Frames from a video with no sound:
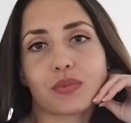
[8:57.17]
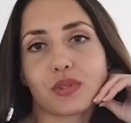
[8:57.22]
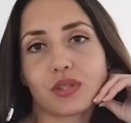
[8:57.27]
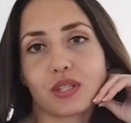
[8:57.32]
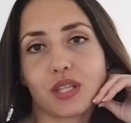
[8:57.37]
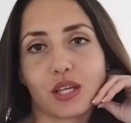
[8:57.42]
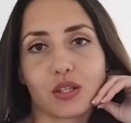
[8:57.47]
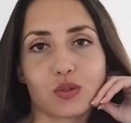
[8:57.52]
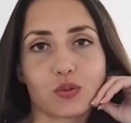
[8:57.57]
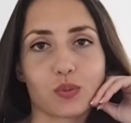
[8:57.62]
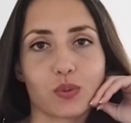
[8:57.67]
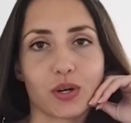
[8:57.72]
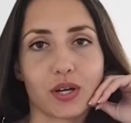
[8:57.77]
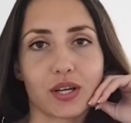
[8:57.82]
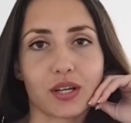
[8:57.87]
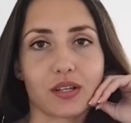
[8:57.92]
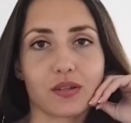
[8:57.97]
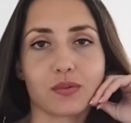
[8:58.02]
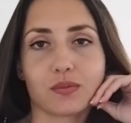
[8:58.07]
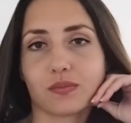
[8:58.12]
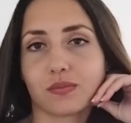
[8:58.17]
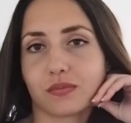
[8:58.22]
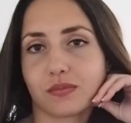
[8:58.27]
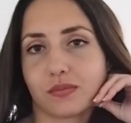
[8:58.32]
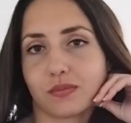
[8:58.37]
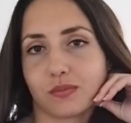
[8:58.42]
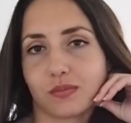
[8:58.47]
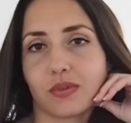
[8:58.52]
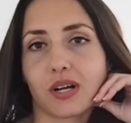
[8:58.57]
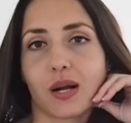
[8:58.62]
That's why
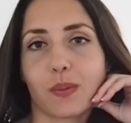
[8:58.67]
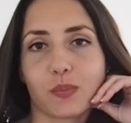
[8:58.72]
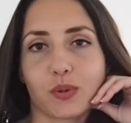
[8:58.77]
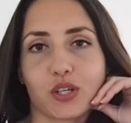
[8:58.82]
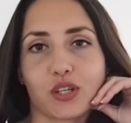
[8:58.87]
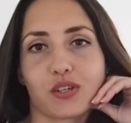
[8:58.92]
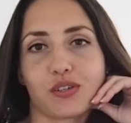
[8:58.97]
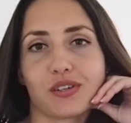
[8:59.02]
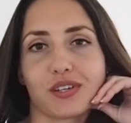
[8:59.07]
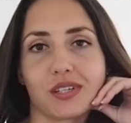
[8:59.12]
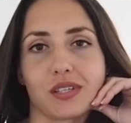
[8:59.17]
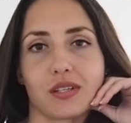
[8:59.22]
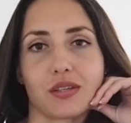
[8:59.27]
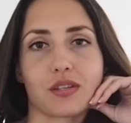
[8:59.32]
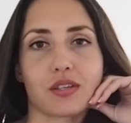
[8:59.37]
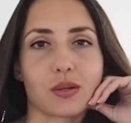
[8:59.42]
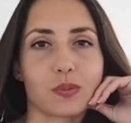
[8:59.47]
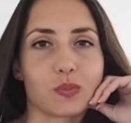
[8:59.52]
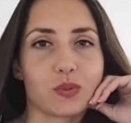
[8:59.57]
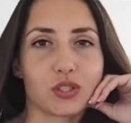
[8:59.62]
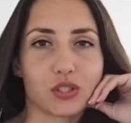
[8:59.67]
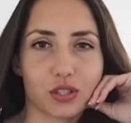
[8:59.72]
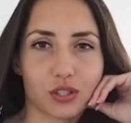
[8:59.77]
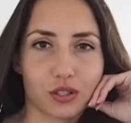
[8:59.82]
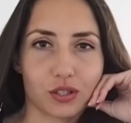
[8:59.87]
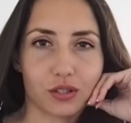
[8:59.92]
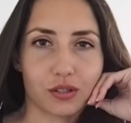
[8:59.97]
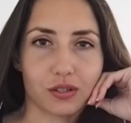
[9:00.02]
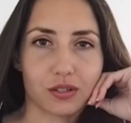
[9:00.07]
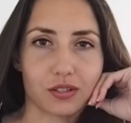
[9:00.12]
I'm curious. I'm just
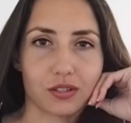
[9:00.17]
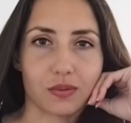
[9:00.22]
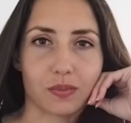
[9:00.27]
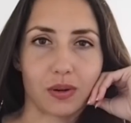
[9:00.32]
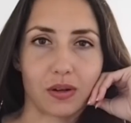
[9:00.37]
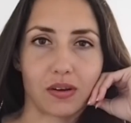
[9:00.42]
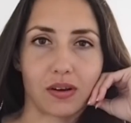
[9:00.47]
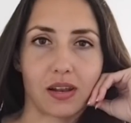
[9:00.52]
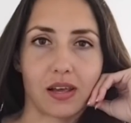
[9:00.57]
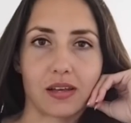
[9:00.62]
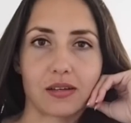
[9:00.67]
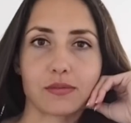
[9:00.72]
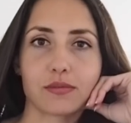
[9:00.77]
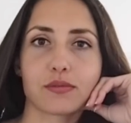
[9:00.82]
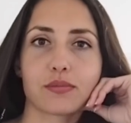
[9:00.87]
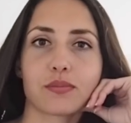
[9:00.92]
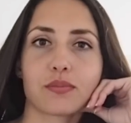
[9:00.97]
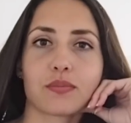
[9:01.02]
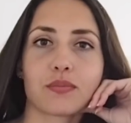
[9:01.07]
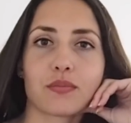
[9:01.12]
curious about life.